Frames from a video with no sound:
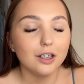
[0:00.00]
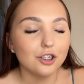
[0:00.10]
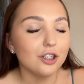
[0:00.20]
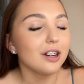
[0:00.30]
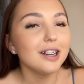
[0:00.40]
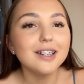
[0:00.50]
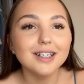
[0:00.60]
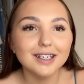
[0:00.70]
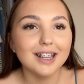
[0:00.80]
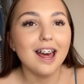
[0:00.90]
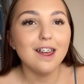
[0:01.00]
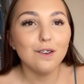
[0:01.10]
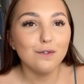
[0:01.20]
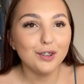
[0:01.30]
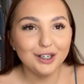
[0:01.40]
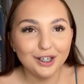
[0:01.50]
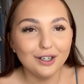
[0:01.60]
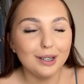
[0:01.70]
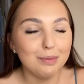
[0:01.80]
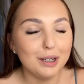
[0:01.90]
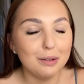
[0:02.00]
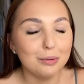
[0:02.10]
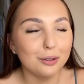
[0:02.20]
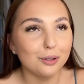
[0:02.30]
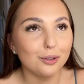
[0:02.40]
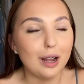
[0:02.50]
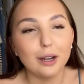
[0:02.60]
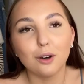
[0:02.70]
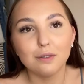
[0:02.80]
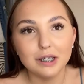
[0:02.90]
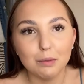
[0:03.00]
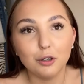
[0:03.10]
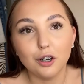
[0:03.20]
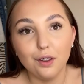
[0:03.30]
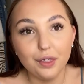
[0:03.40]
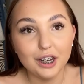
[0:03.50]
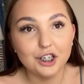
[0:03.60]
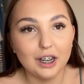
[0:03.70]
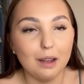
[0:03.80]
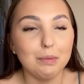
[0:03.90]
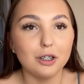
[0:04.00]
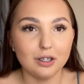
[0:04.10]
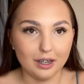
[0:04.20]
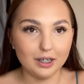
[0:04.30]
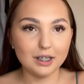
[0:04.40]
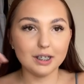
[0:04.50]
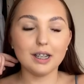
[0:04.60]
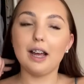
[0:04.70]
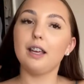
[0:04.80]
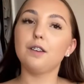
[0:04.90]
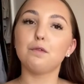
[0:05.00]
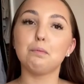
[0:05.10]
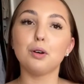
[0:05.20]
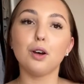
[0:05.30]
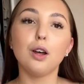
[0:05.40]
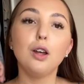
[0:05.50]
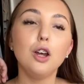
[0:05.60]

trying to save for uni people, like, obviously I'm not going this year because I need to save, but